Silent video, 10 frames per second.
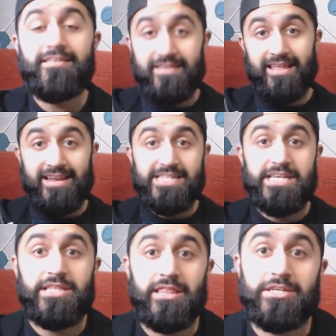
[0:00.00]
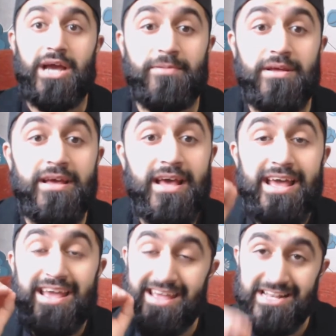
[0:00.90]
So then let's get to the chapter.
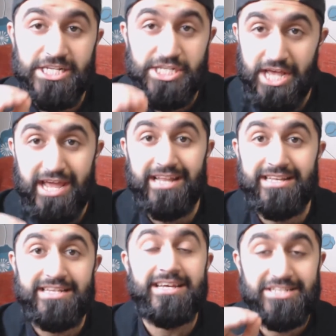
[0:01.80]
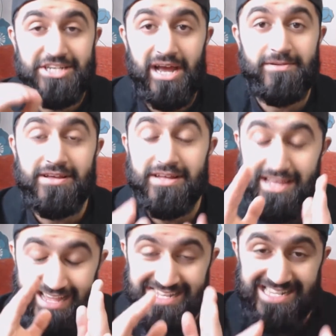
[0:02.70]
Insane chapter,
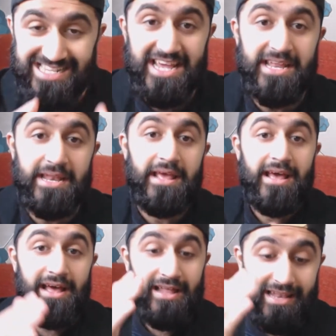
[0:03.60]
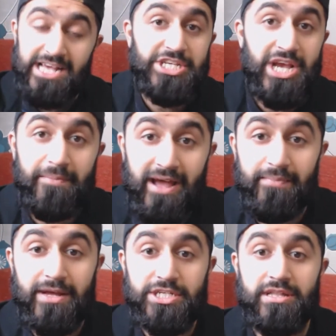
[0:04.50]
insane. Last chapter
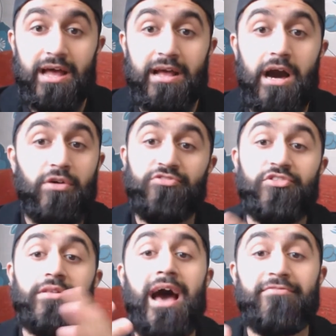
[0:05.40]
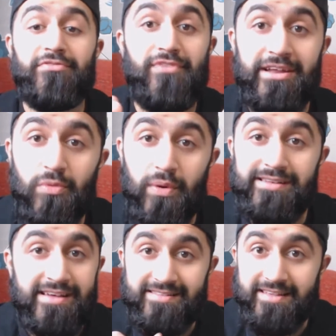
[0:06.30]
I mentioned that Gato is going to have to find a way
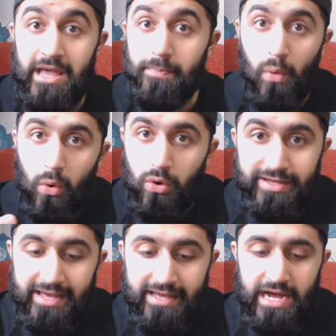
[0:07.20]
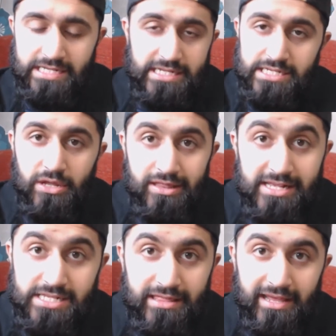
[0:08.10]
to escape or kick ass.
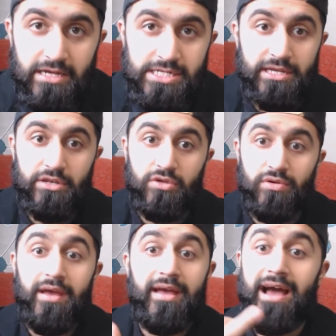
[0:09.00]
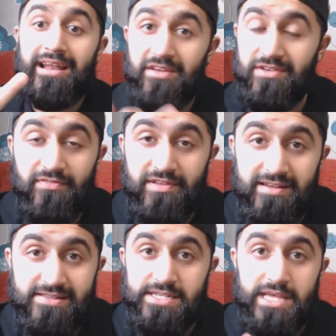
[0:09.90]
There's nothing else he can do, and even if he
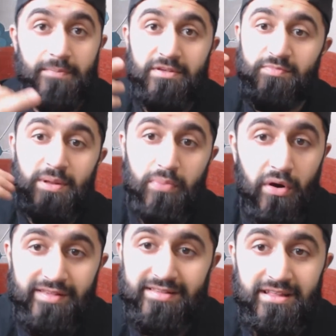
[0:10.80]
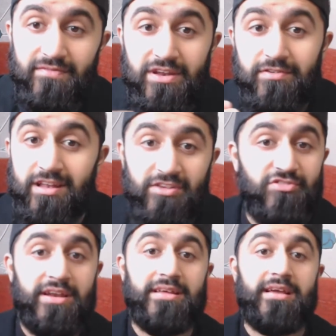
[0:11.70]
does escape, he's been poisoned. Even if he does
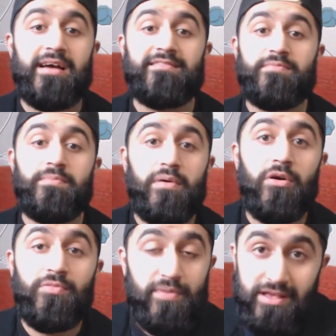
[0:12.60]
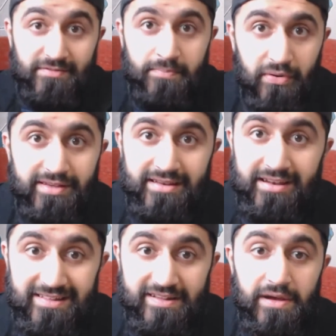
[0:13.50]
try to kick ass, he's been poisoned
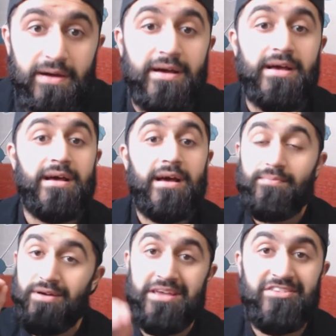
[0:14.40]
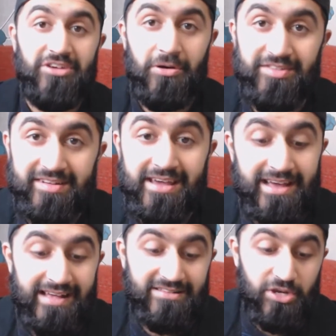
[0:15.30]
and he's hurt. But he chose to
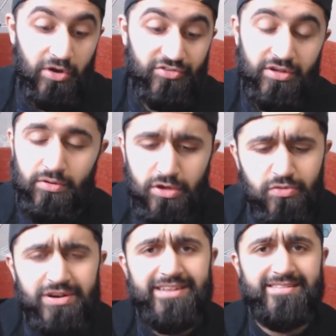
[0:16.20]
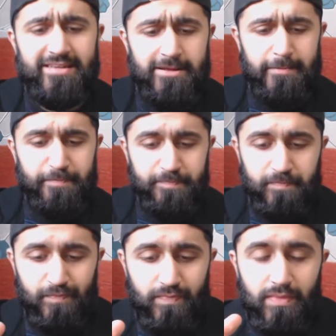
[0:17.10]
kick ass. He chose to. You really see
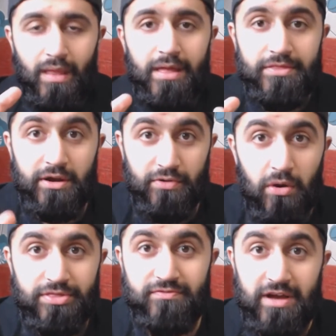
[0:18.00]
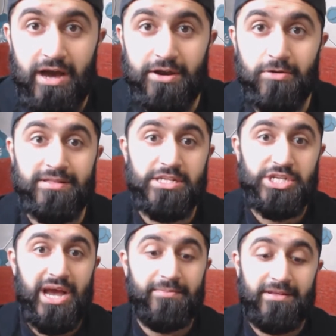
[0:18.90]
the growth of Gato in this
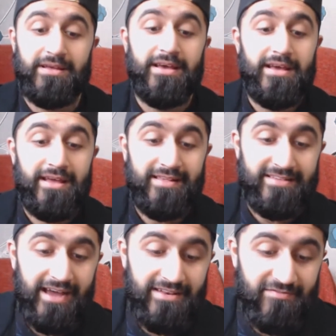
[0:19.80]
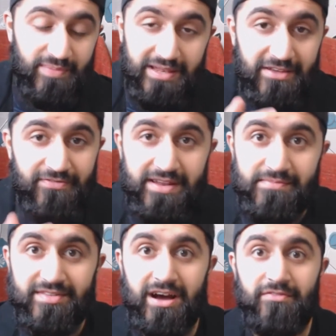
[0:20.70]
chapter. His kind of belief in
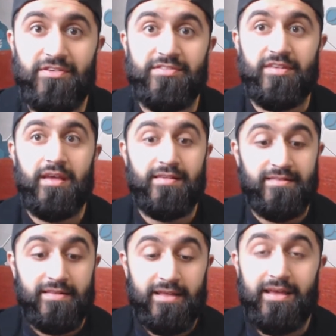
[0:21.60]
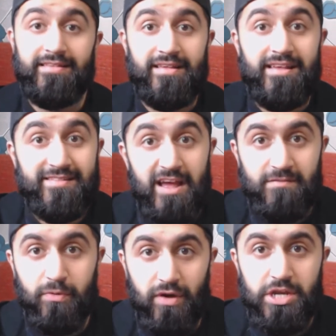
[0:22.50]
himself, his
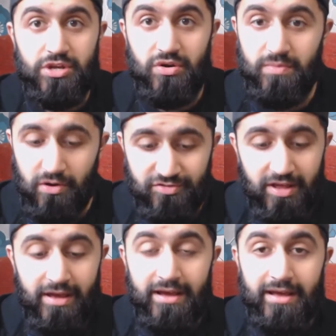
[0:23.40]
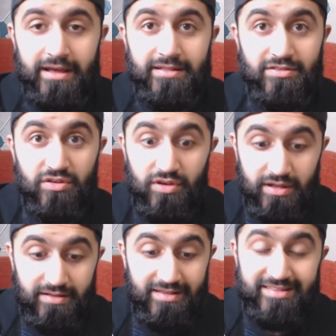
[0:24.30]
desperation almost
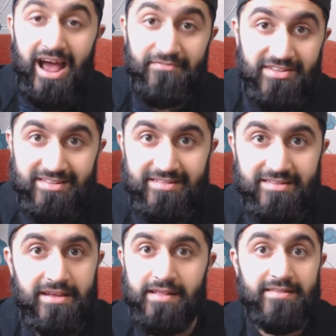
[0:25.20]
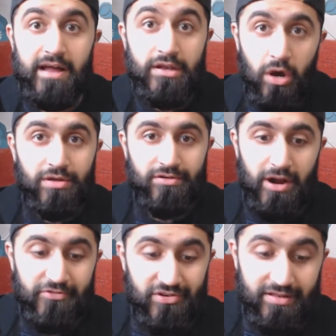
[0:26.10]
to have to succeed. He's got no other
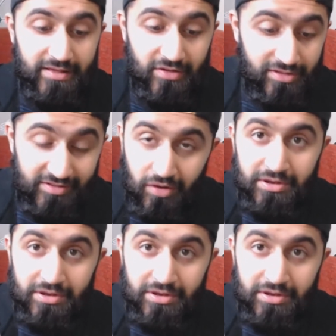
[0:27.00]
option. There's